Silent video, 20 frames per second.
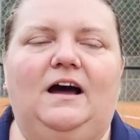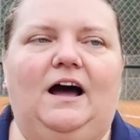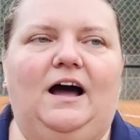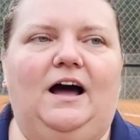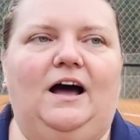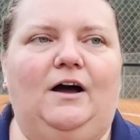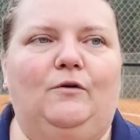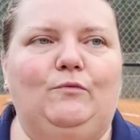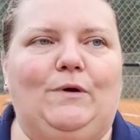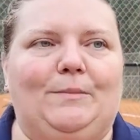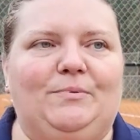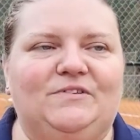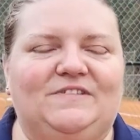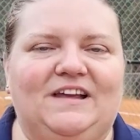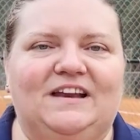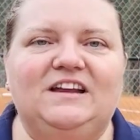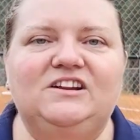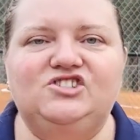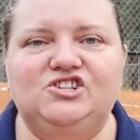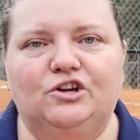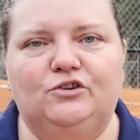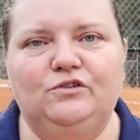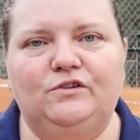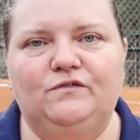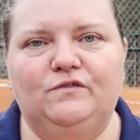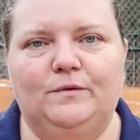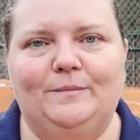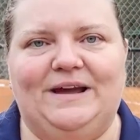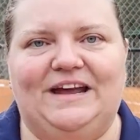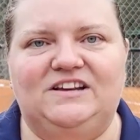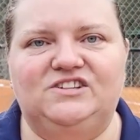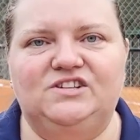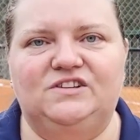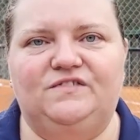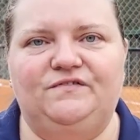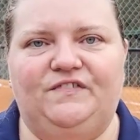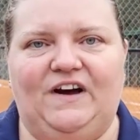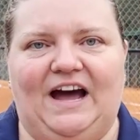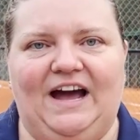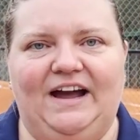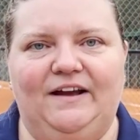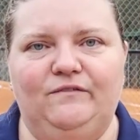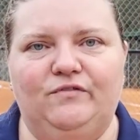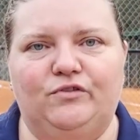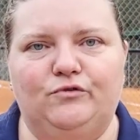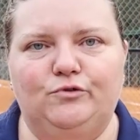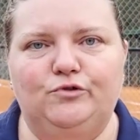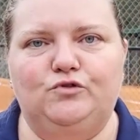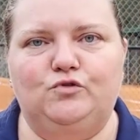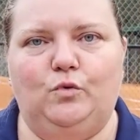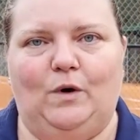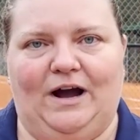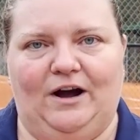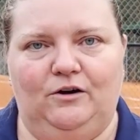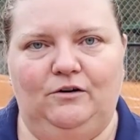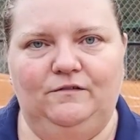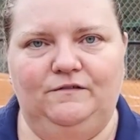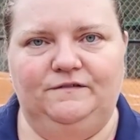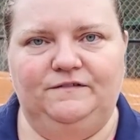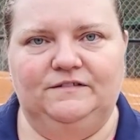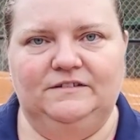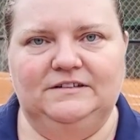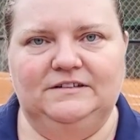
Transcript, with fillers: uh, representing children from ages 5 through 12.